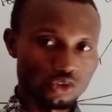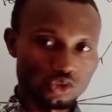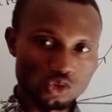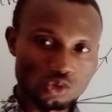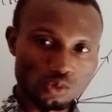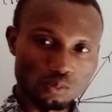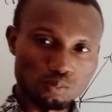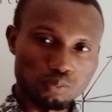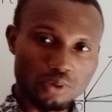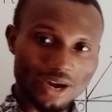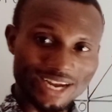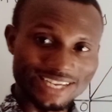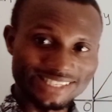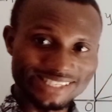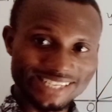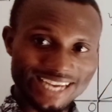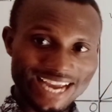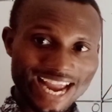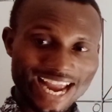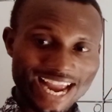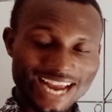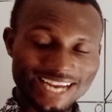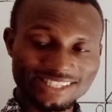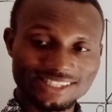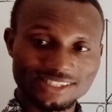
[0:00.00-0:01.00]
to point
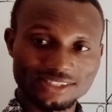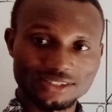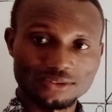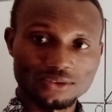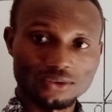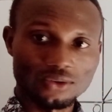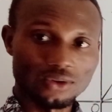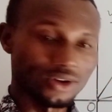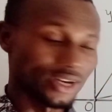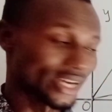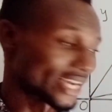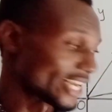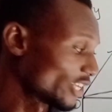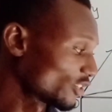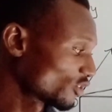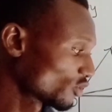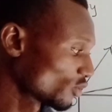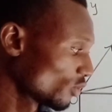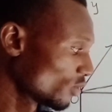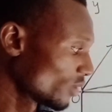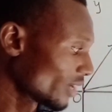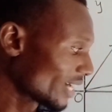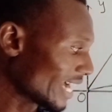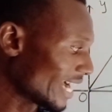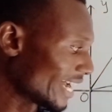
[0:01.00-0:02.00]
X. Okay,
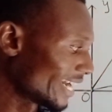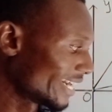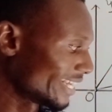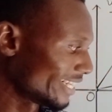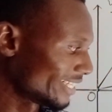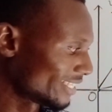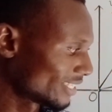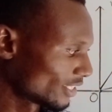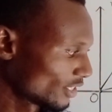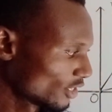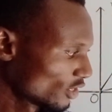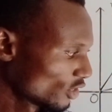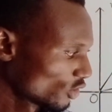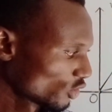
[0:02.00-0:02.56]
so look at it.